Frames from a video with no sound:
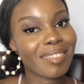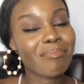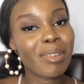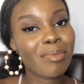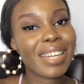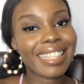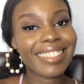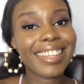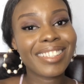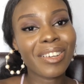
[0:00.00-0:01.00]
People that
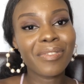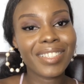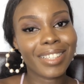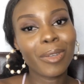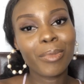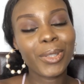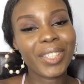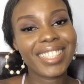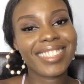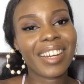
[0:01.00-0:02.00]
take selfies and upload
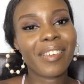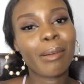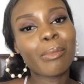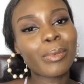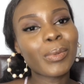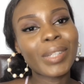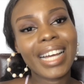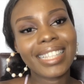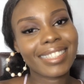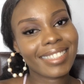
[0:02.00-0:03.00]
on Instagram will know that